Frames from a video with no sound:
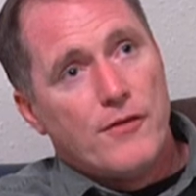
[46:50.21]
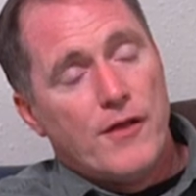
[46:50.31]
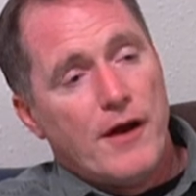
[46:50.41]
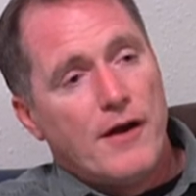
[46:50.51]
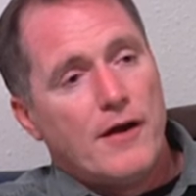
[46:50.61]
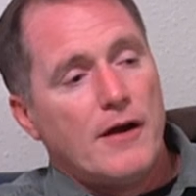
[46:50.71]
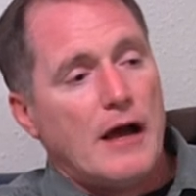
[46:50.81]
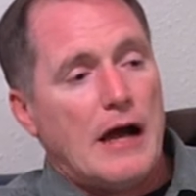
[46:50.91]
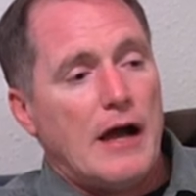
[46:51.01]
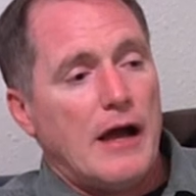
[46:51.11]
There
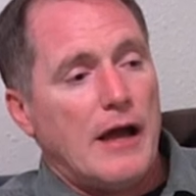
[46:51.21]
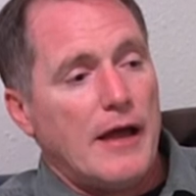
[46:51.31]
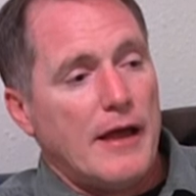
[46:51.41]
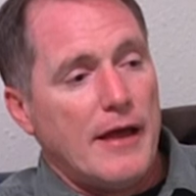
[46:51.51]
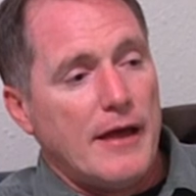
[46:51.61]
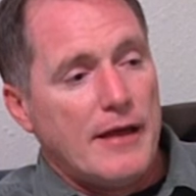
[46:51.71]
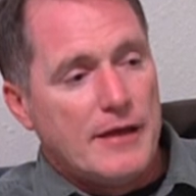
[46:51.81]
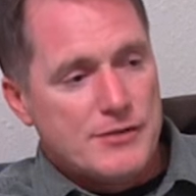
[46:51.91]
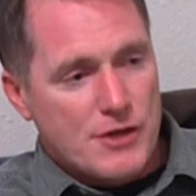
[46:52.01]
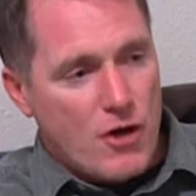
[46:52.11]

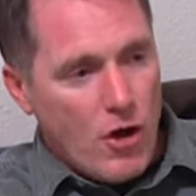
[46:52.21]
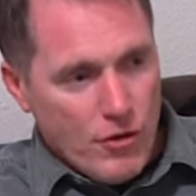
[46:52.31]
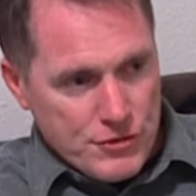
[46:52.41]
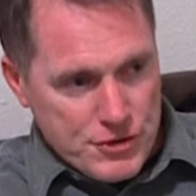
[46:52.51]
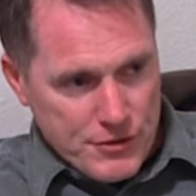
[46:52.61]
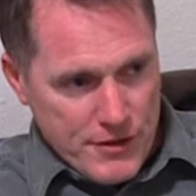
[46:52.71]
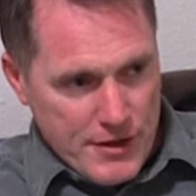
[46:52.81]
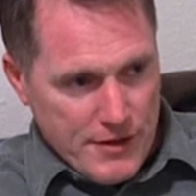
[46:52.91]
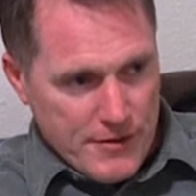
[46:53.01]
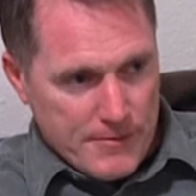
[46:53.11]
is a culture
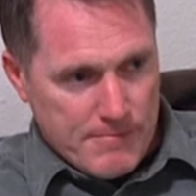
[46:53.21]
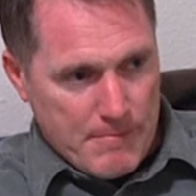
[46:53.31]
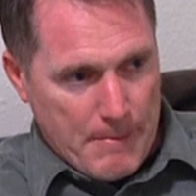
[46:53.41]
here,